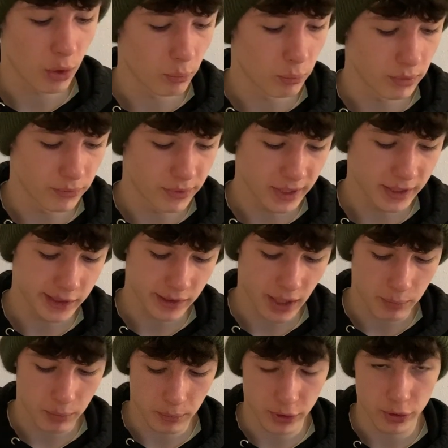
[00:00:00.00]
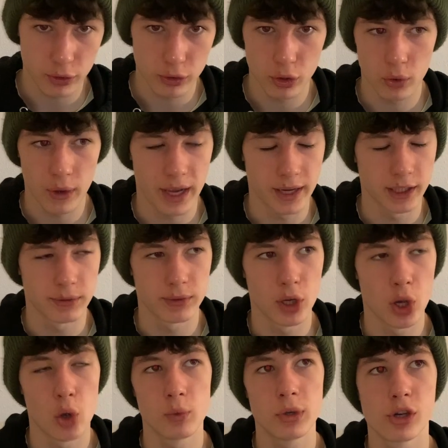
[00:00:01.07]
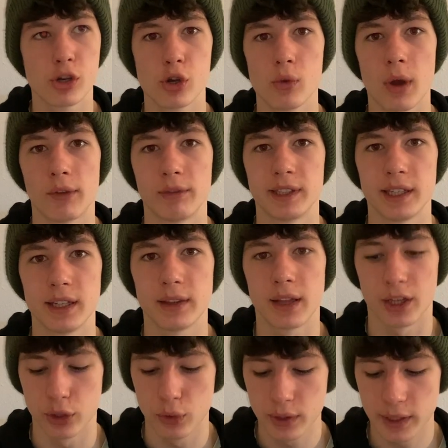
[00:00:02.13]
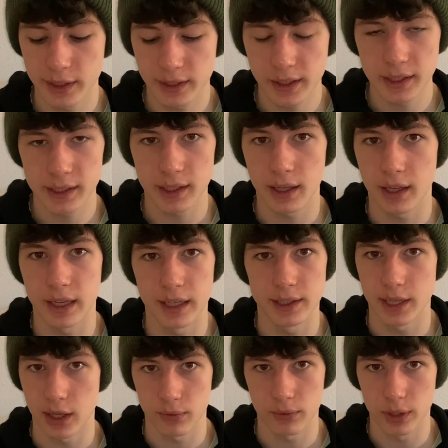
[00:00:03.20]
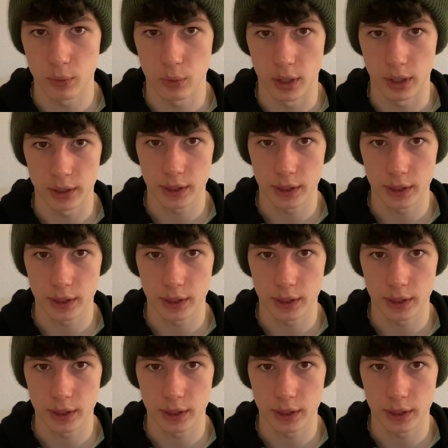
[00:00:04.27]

with this type of material, and it's the only shoe I've seen that uses this, it definitely works.